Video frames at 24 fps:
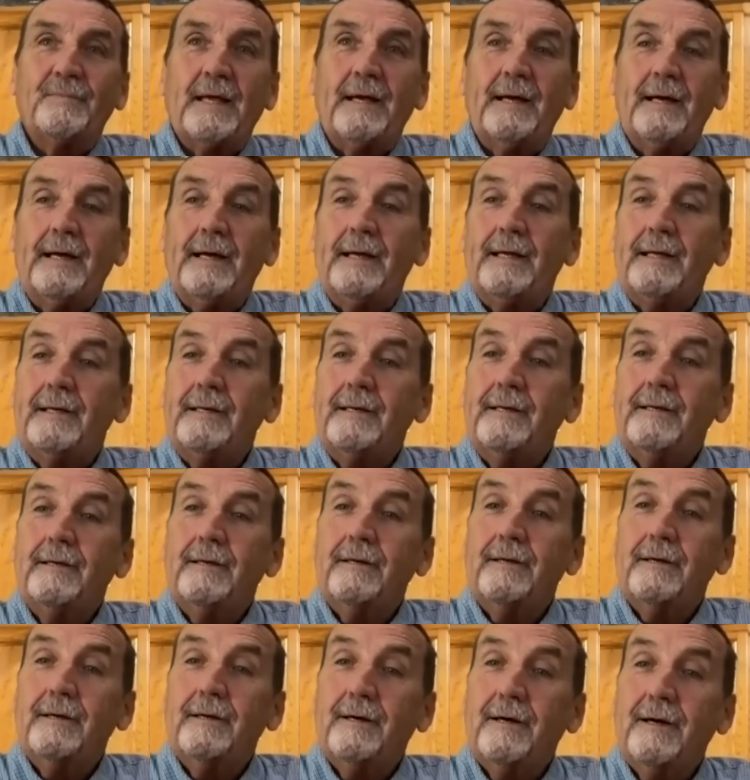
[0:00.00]
And
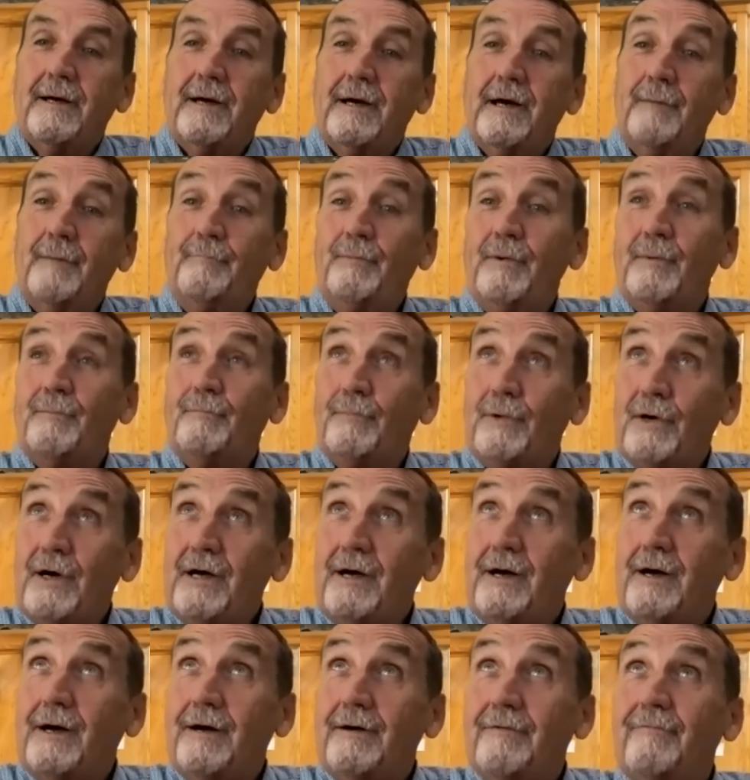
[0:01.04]
up
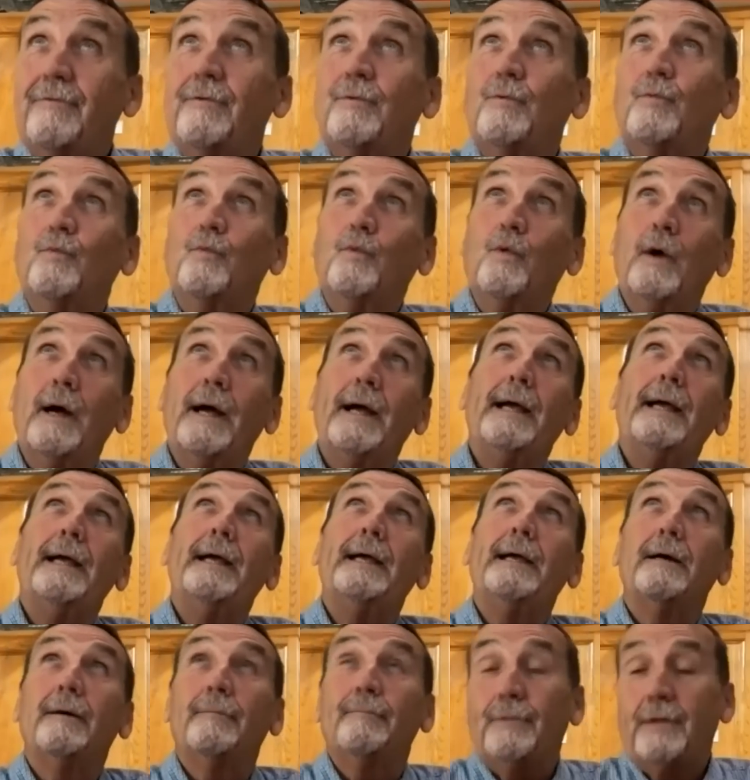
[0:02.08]
above,
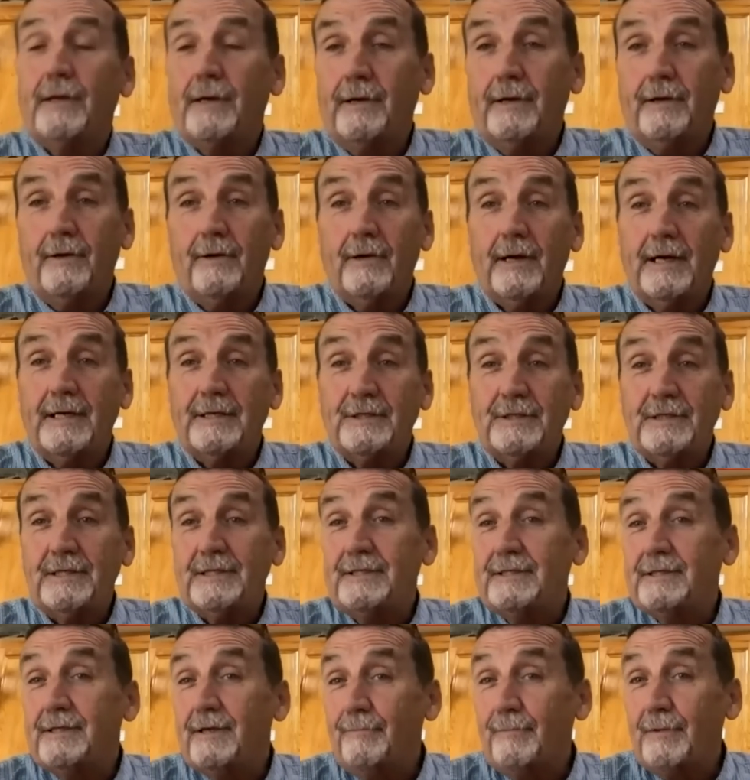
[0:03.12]
way up there, I see
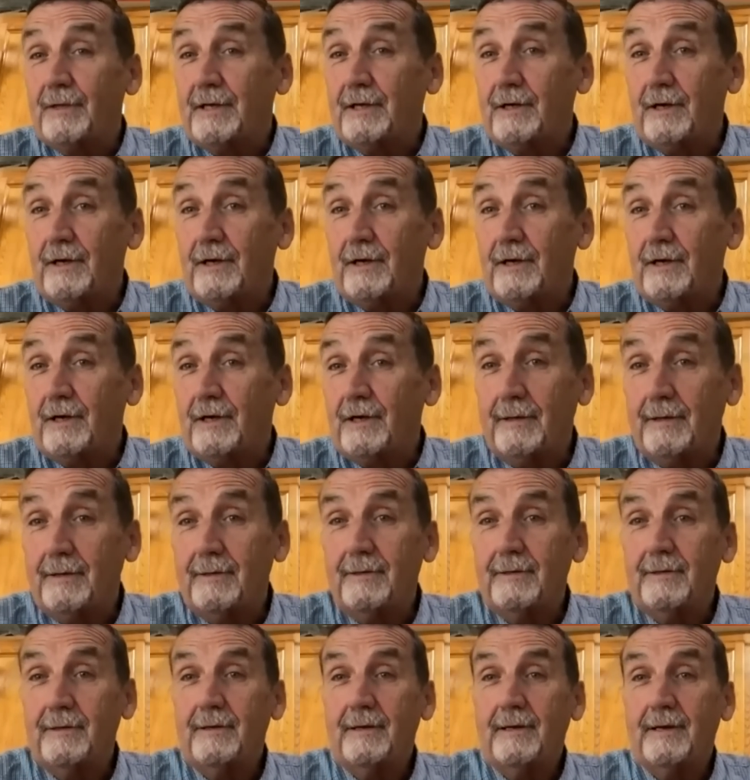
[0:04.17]
something coming
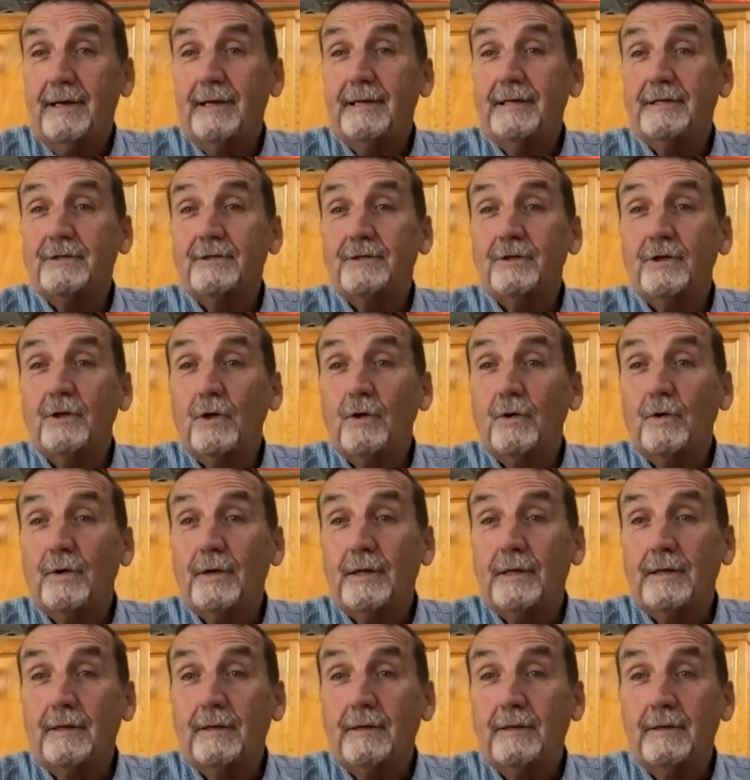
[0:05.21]
and it's
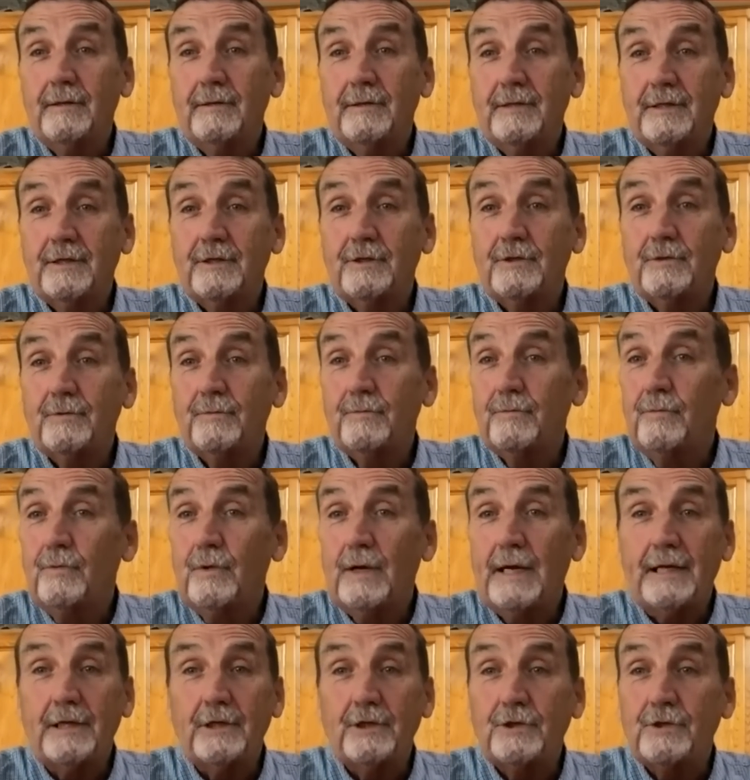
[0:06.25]
glowing this
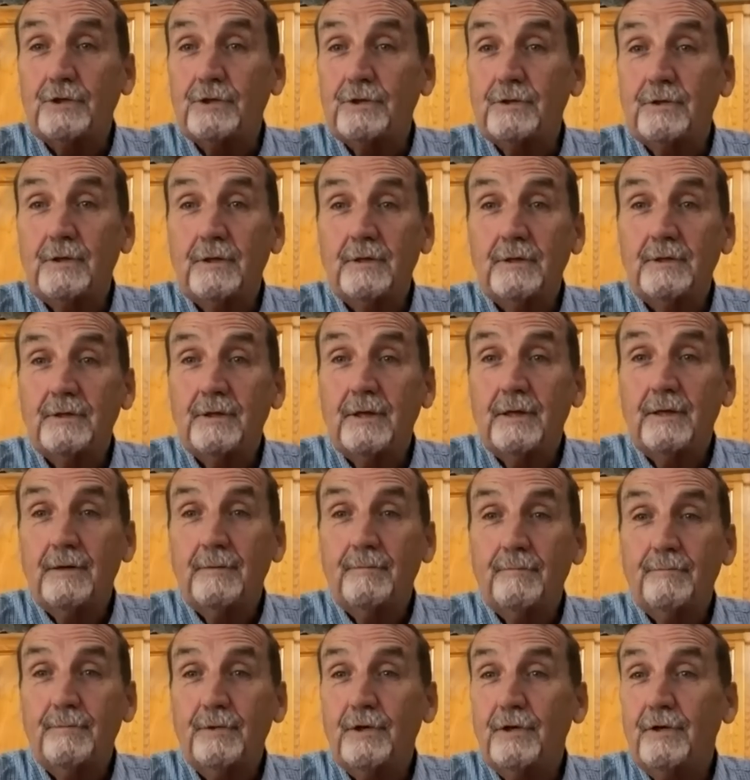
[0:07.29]
reddish,
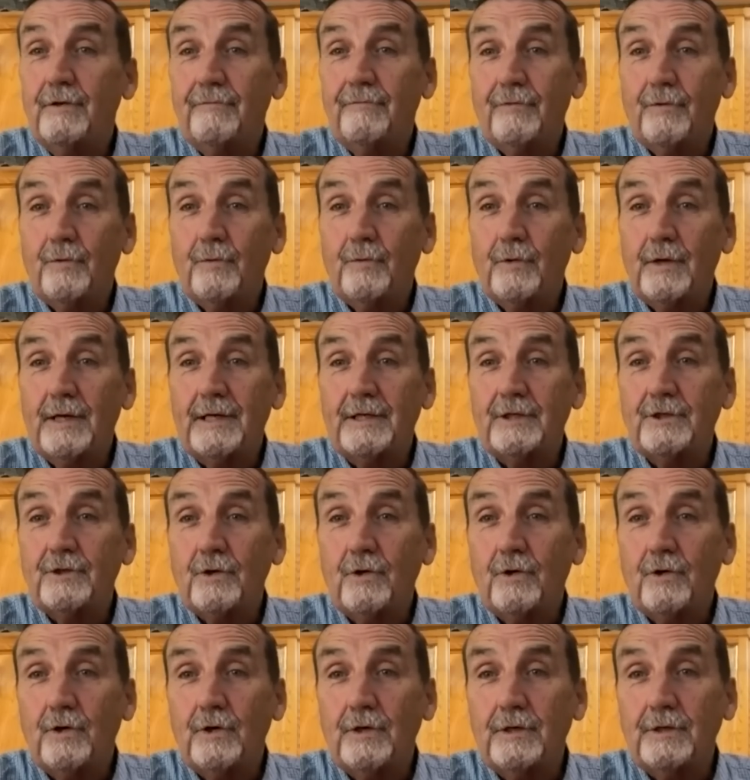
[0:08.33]
beautiful reddish
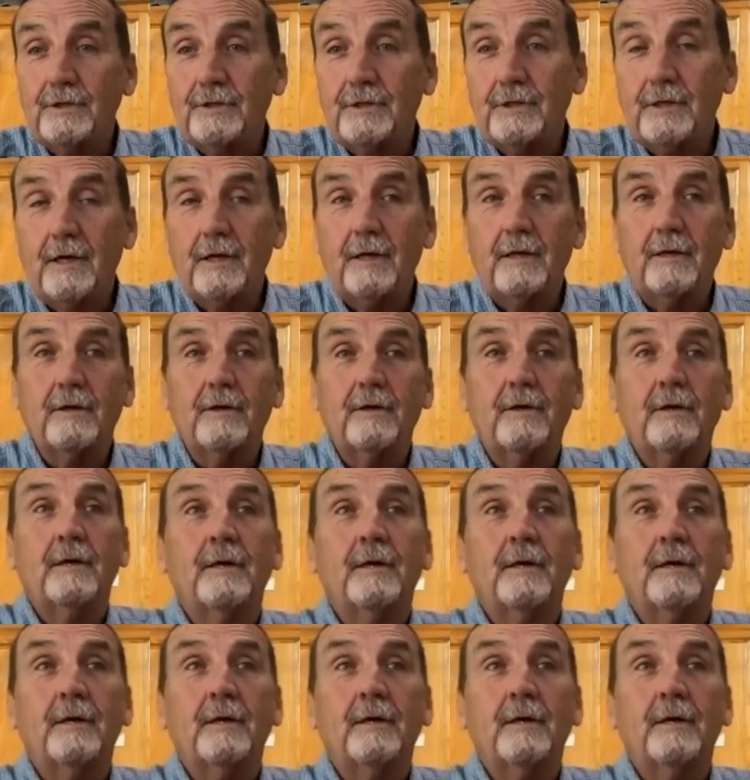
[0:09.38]
orange color.